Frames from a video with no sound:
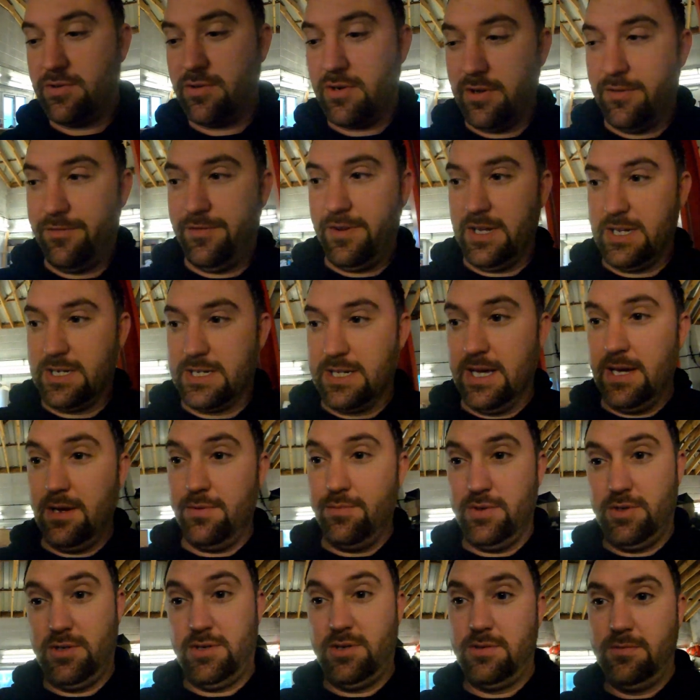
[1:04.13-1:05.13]
trying to fix that,
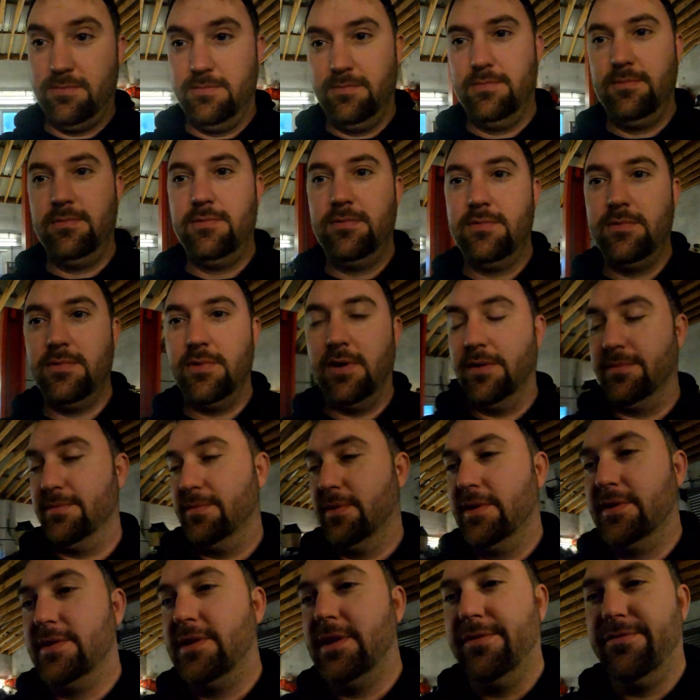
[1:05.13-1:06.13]
which
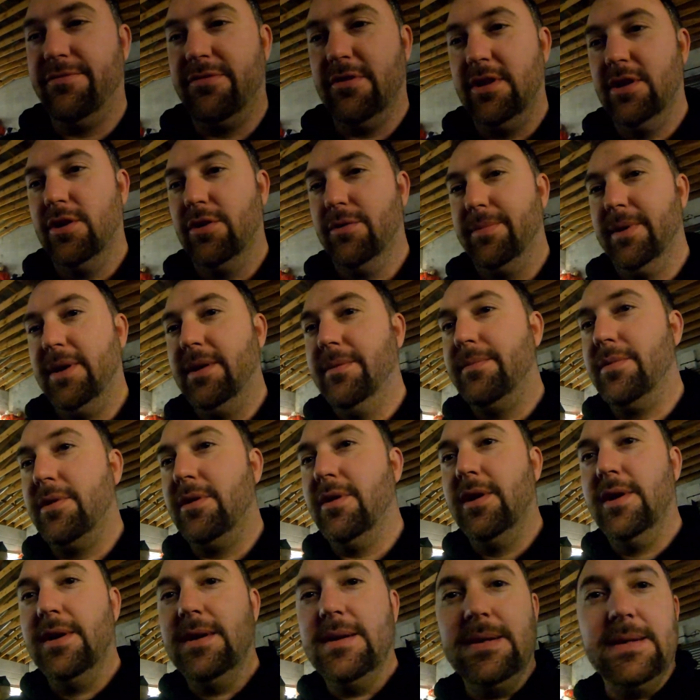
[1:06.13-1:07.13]
I did for a little bit, but
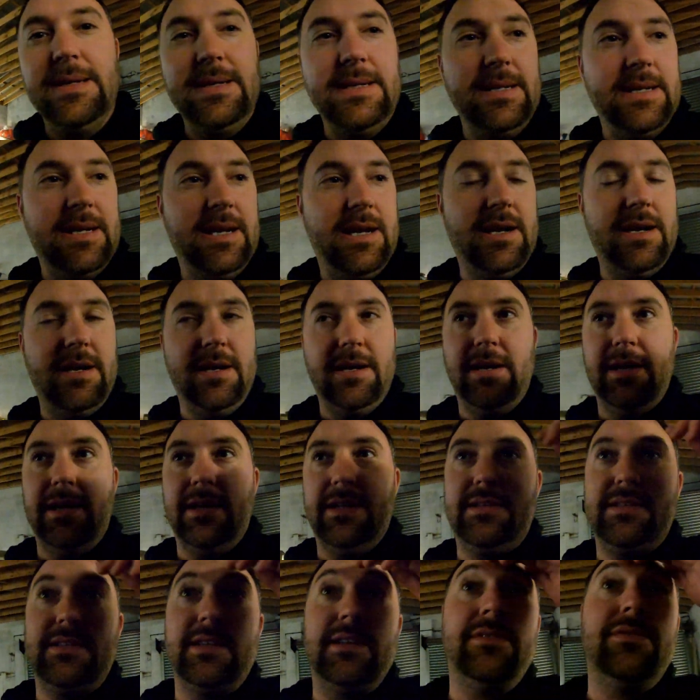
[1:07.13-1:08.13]

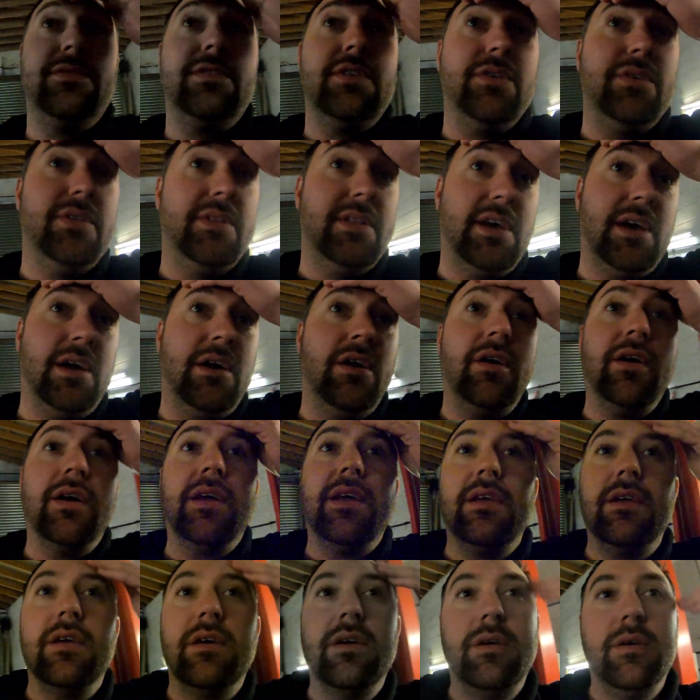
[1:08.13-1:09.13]
instead of doing that,
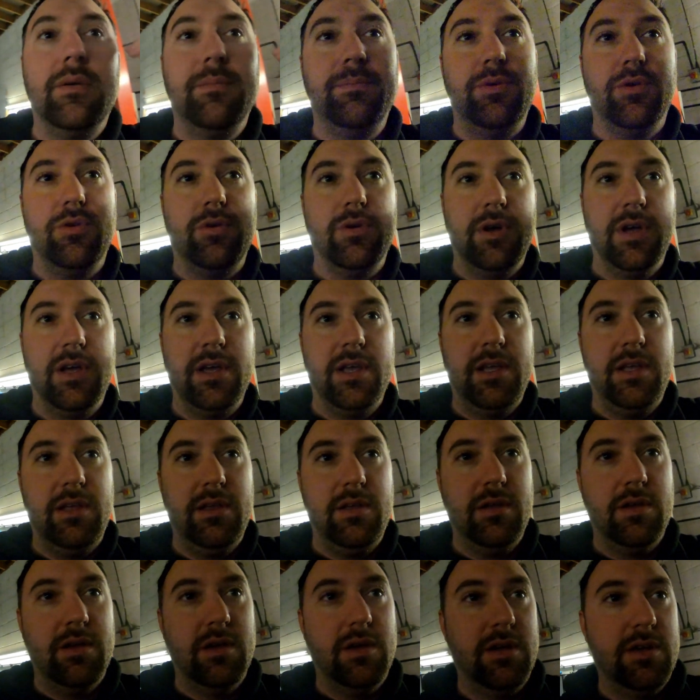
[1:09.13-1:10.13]
I bought
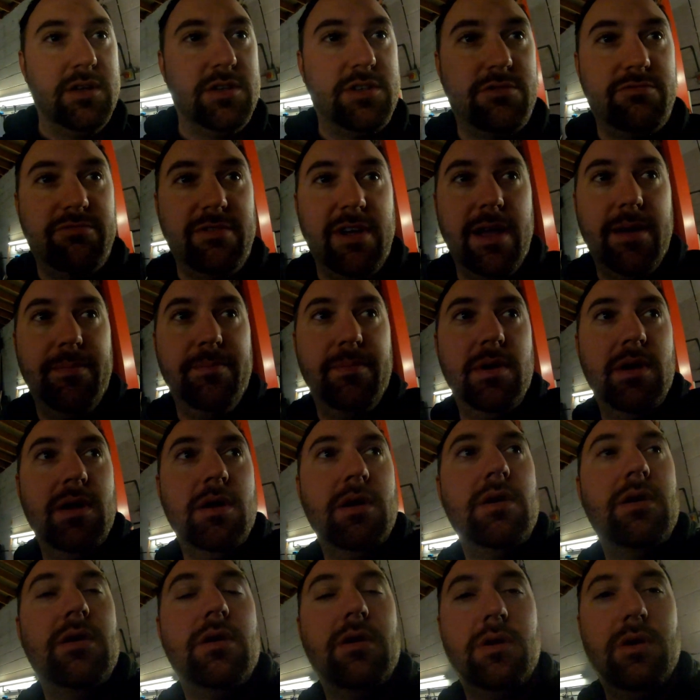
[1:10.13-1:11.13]
a SRAM
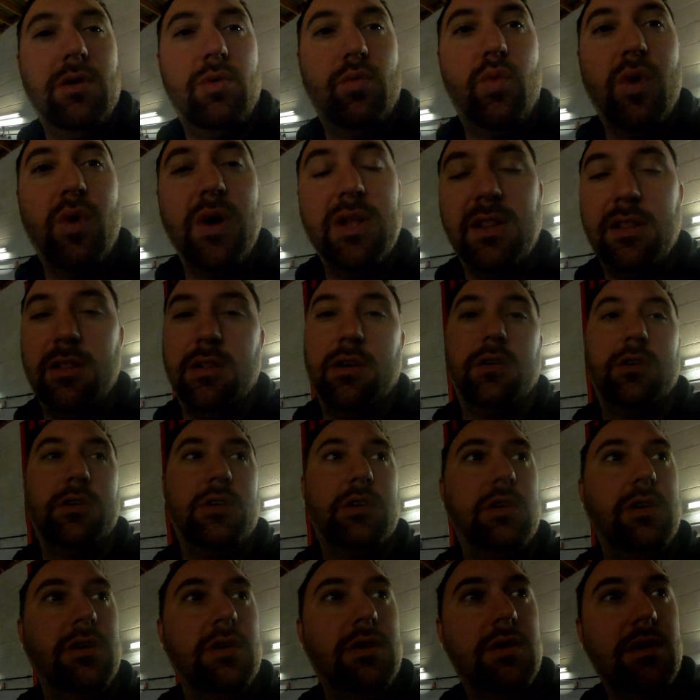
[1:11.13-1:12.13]
one lock
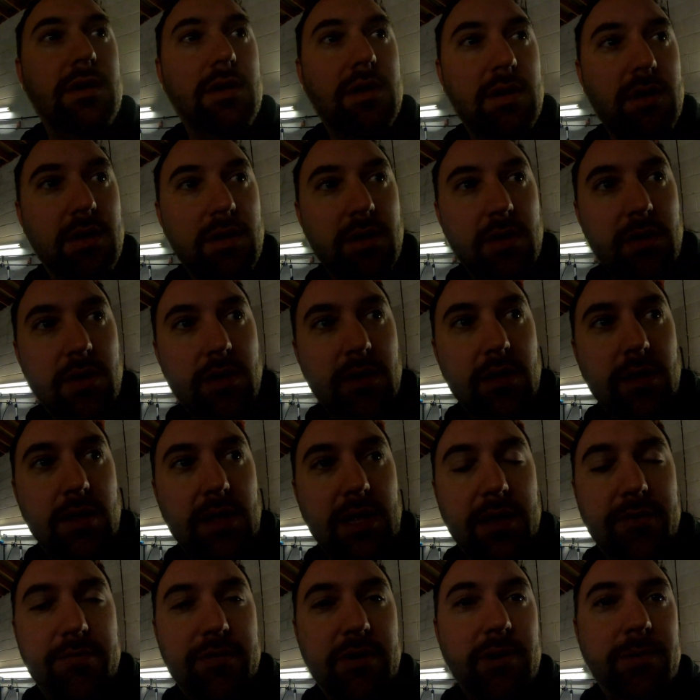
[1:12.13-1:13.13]

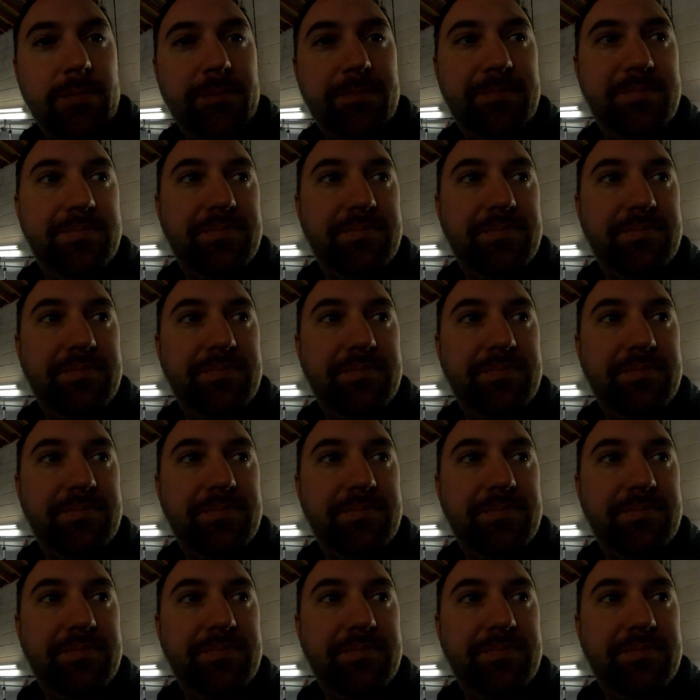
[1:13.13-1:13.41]
lever,